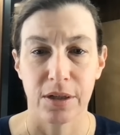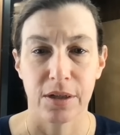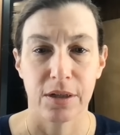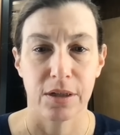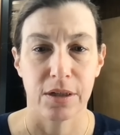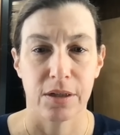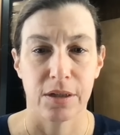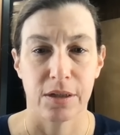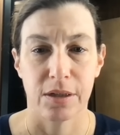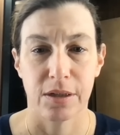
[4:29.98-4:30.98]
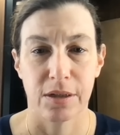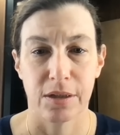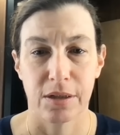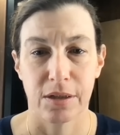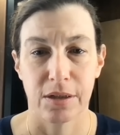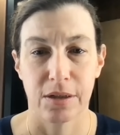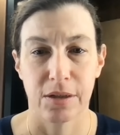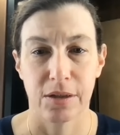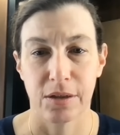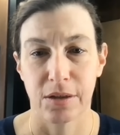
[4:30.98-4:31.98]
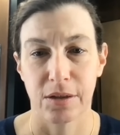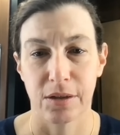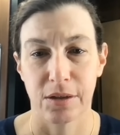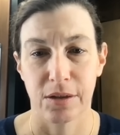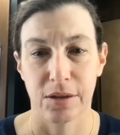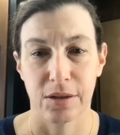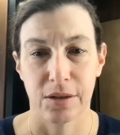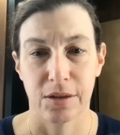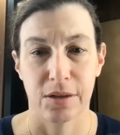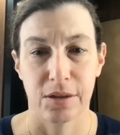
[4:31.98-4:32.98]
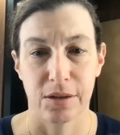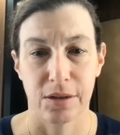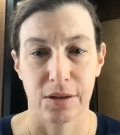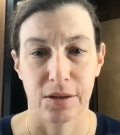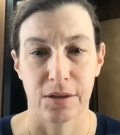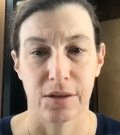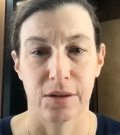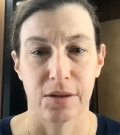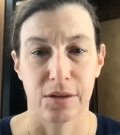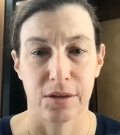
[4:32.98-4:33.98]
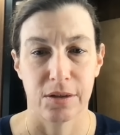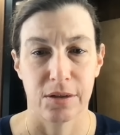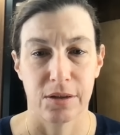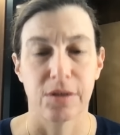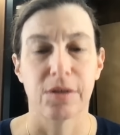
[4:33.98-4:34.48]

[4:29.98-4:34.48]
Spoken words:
(not speaking)